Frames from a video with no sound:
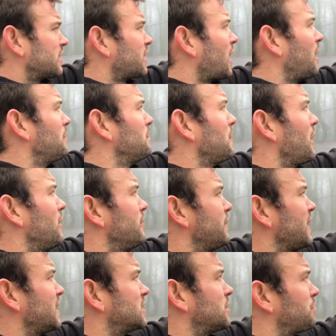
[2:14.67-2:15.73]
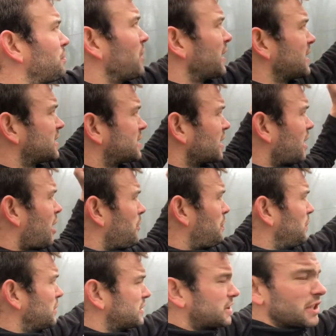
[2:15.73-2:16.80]
come over the edge of the bricks. I'll
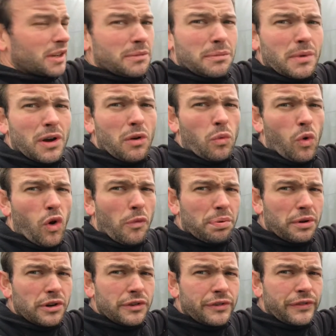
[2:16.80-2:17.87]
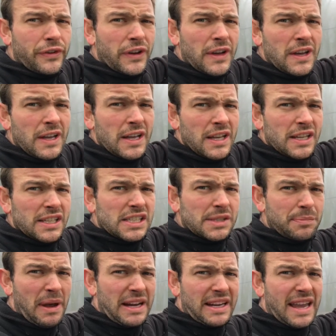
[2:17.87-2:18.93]
put some waterproof
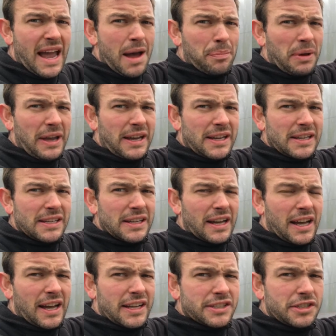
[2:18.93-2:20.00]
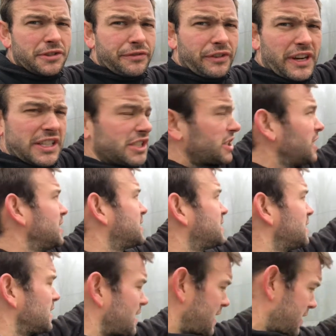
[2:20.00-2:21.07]
cement capping, 2-3
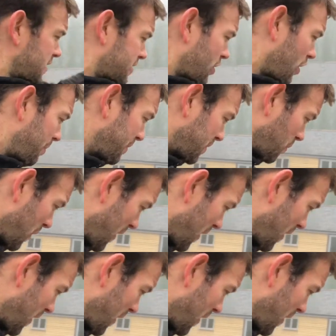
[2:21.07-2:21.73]
inches in the top as